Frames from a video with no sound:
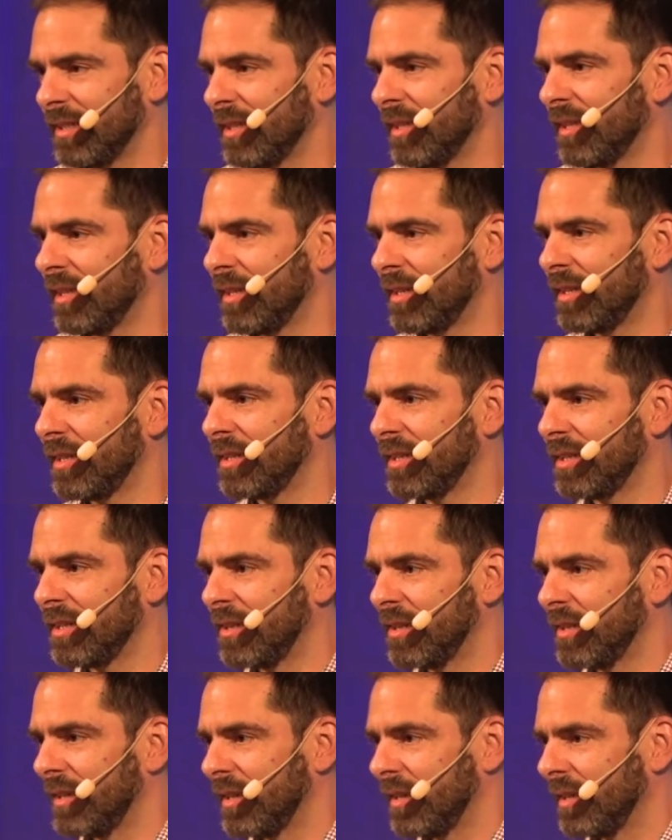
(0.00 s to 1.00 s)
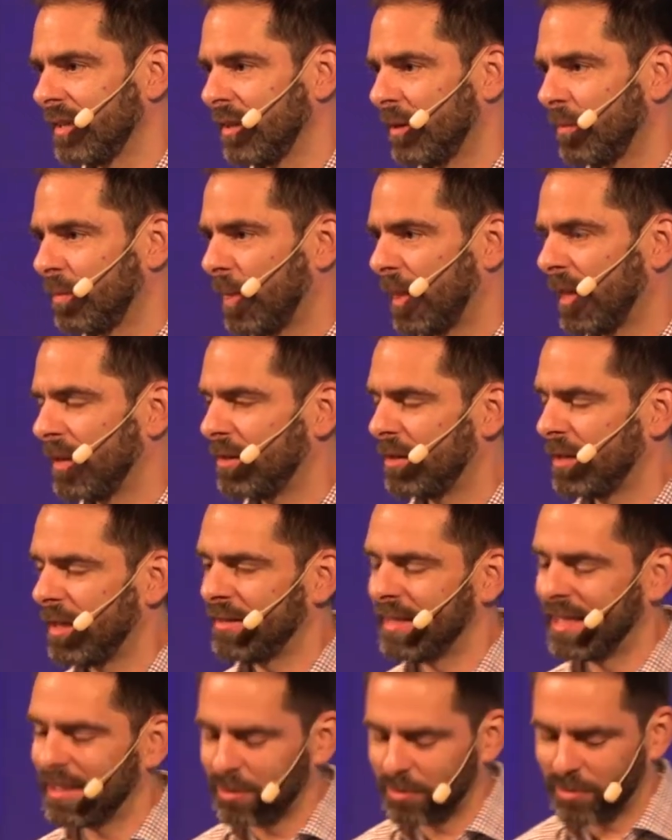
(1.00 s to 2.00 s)
a
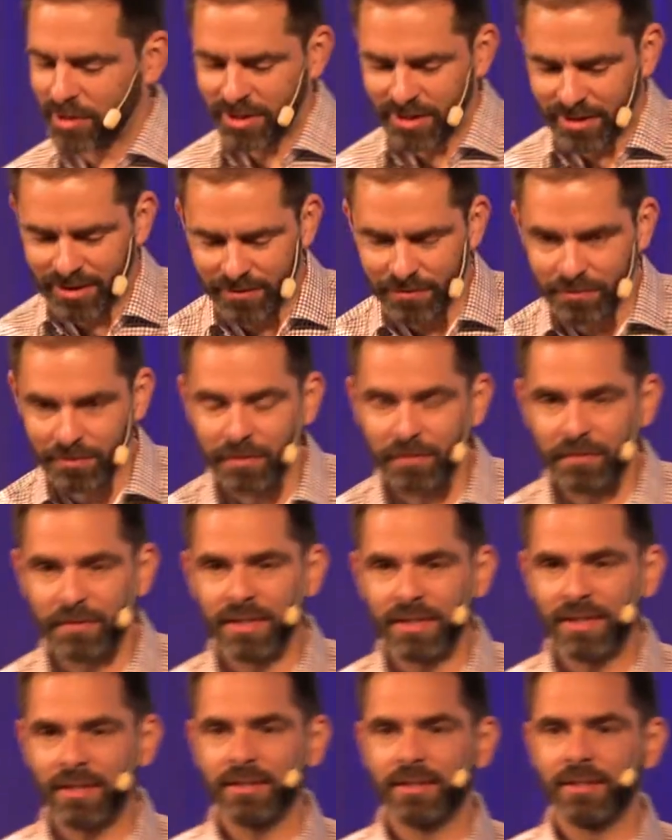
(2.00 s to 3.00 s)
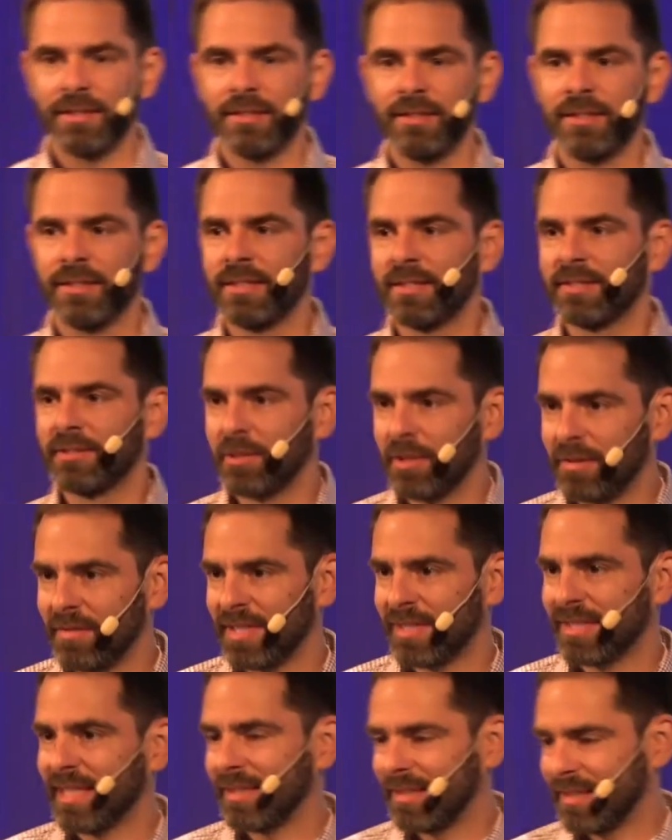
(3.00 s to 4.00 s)
network, fulfill the service
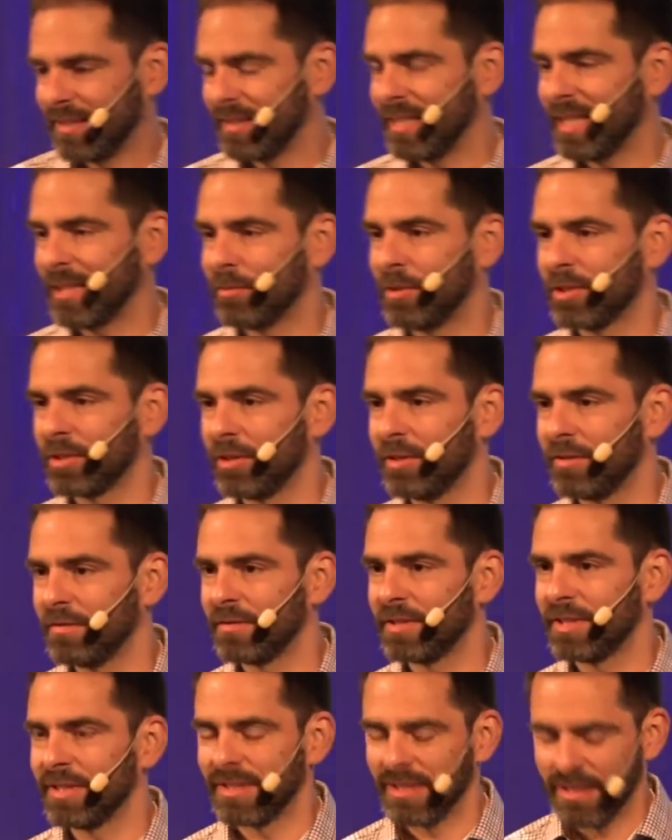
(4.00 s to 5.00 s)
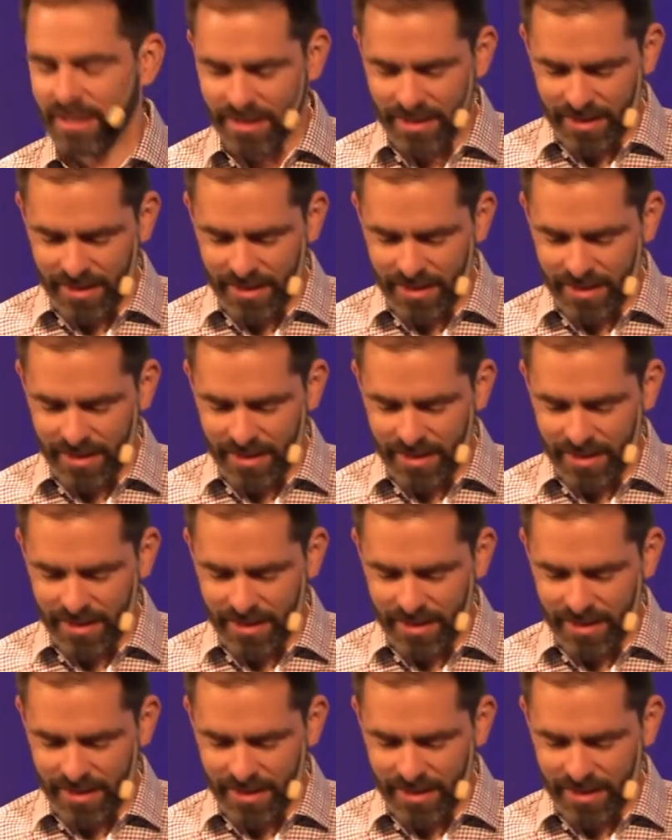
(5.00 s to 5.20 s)
that this network offers,